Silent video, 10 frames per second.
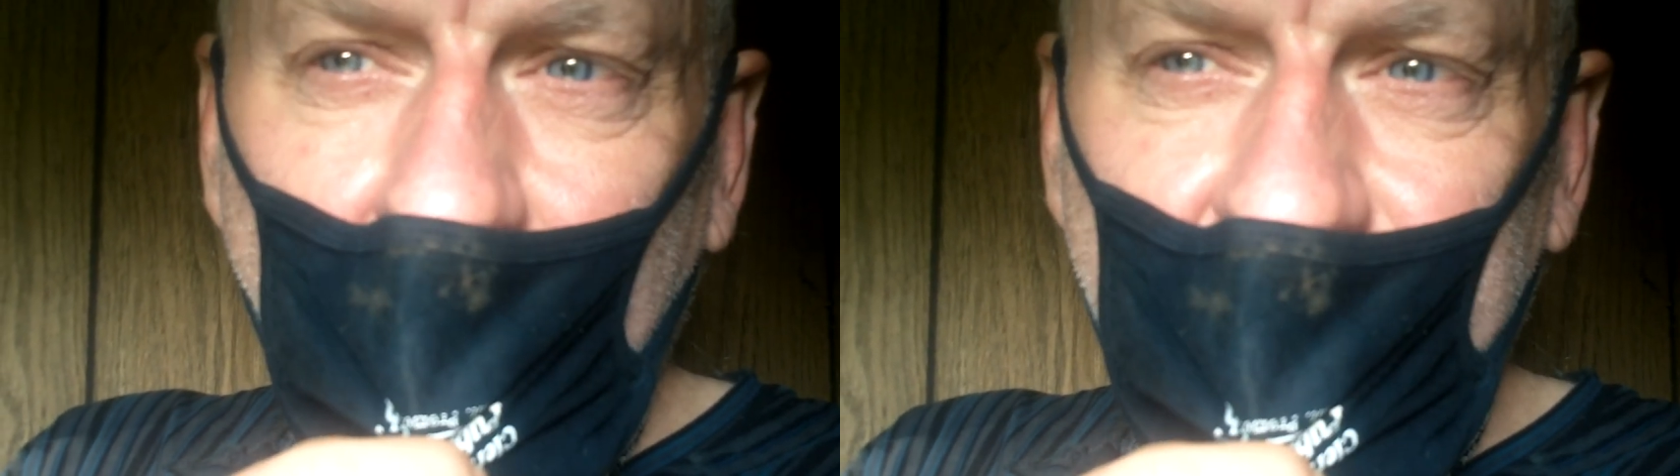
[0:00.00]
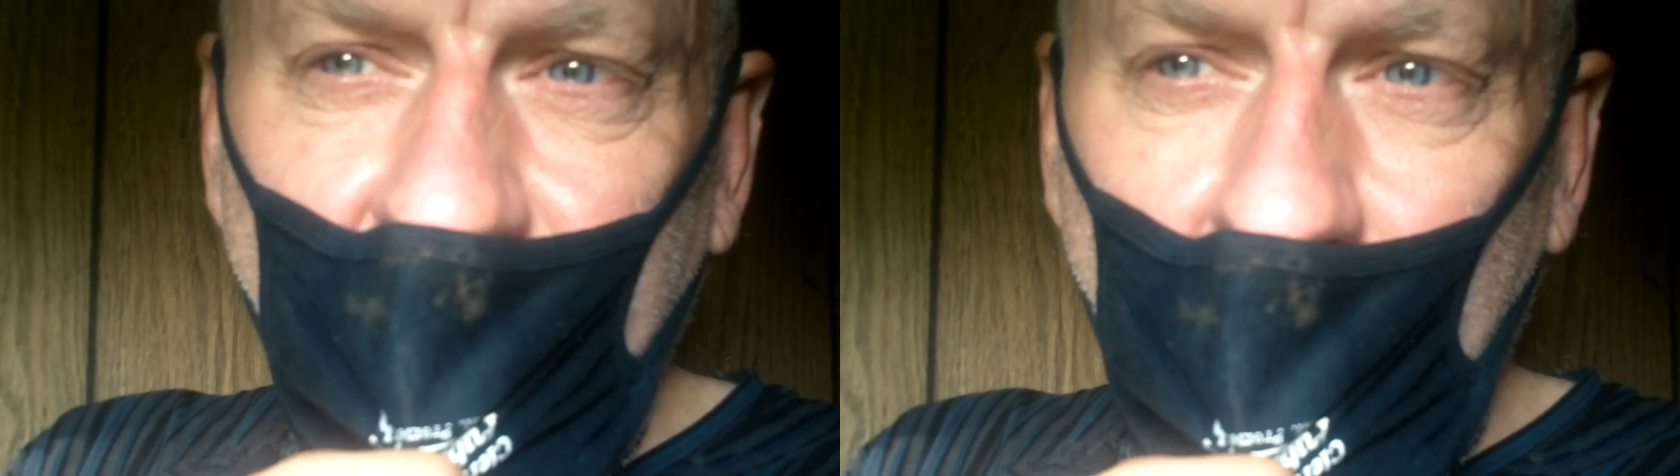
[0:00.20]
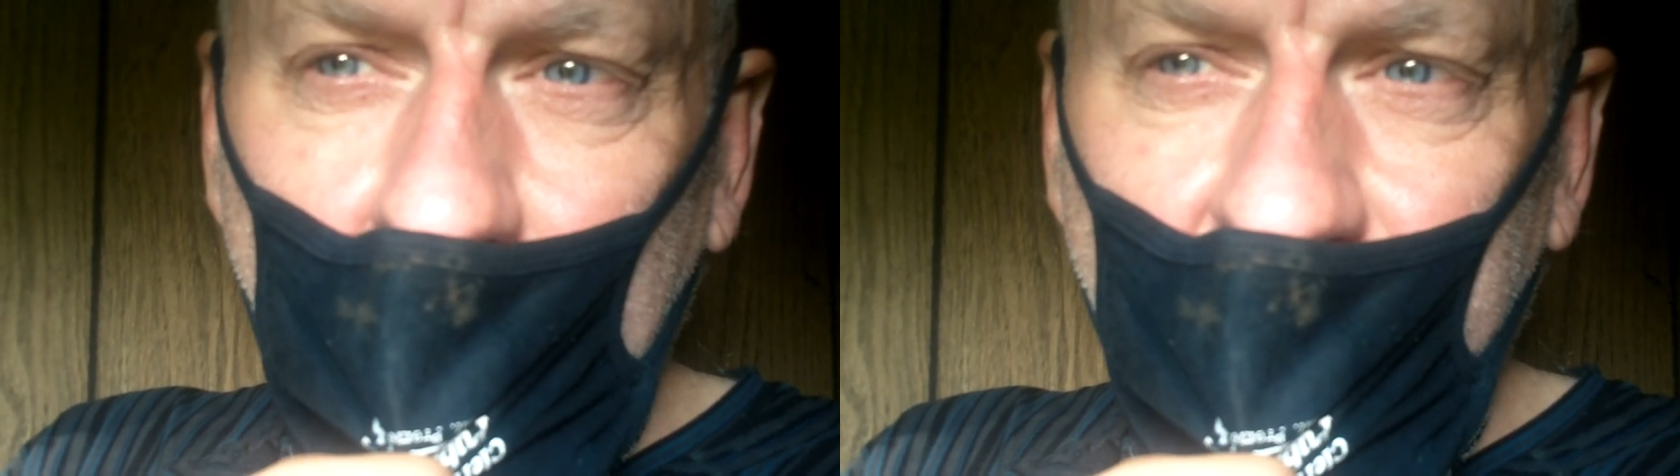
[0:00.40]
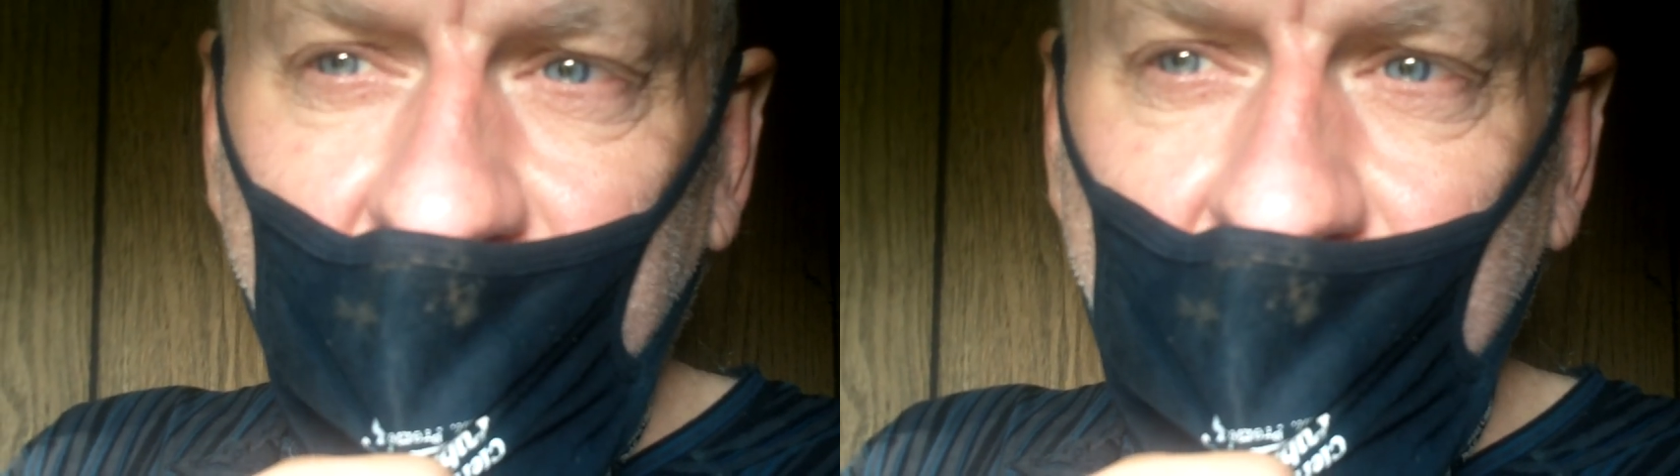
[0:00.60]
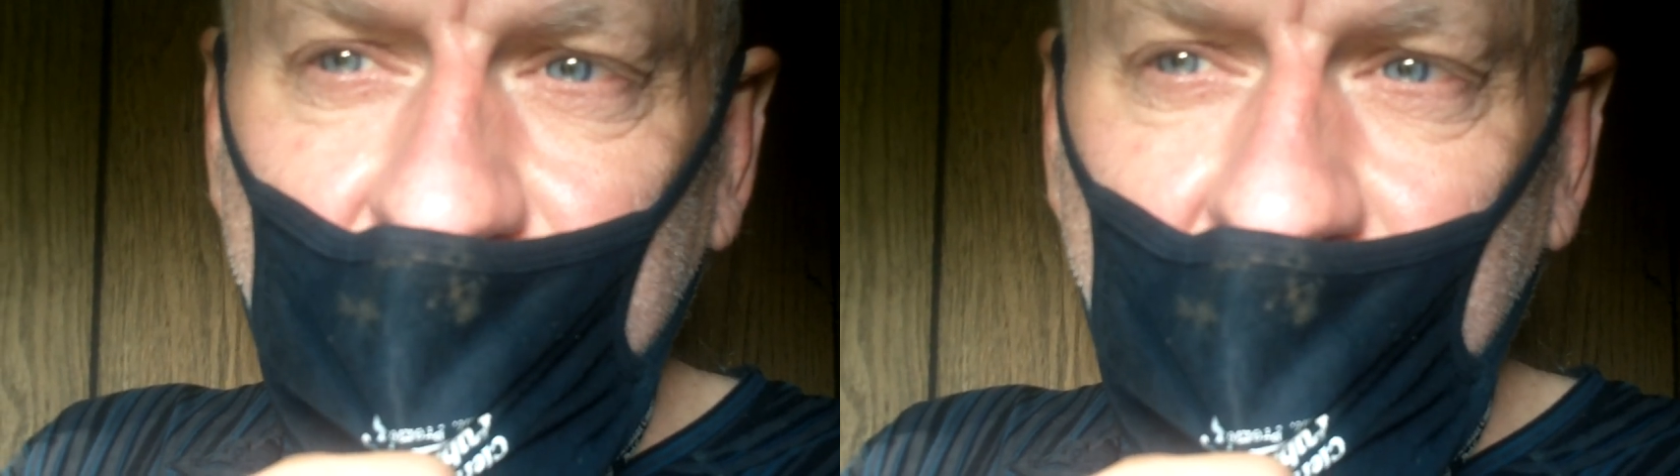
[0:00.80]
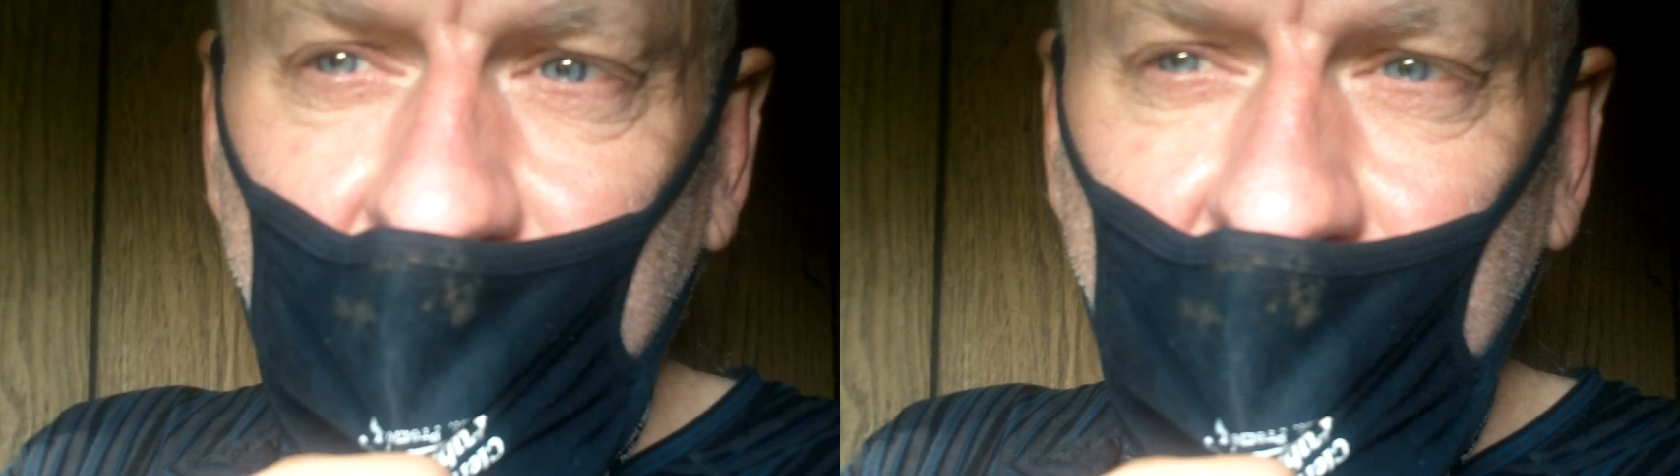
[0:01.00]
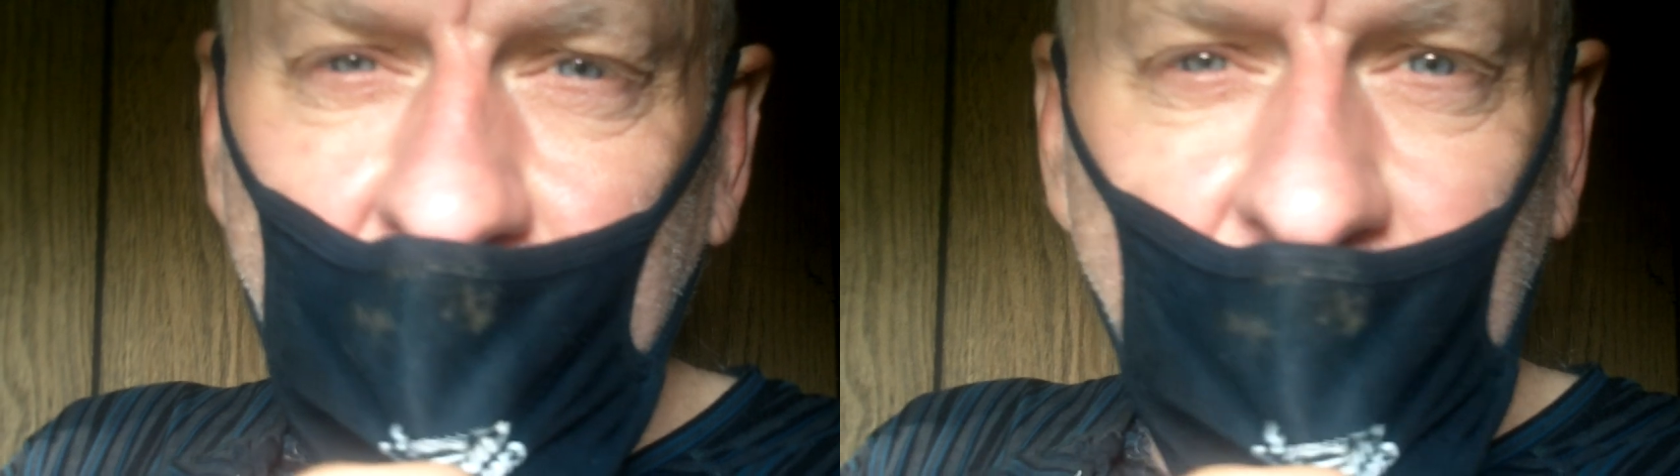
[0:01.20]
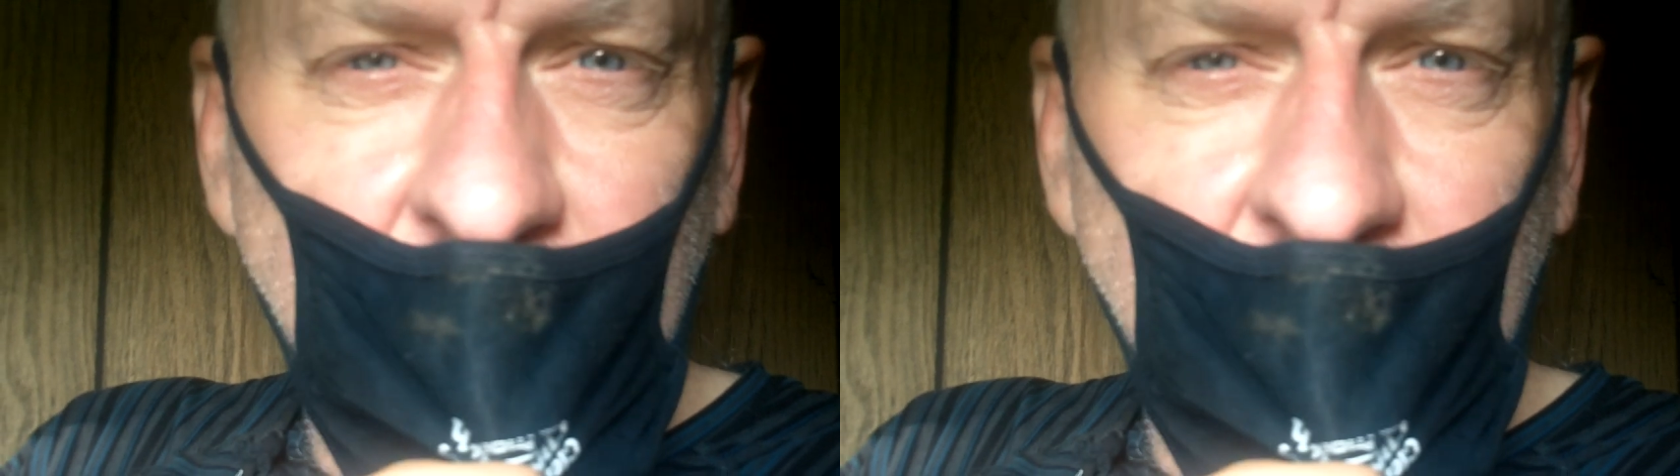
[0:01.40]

on television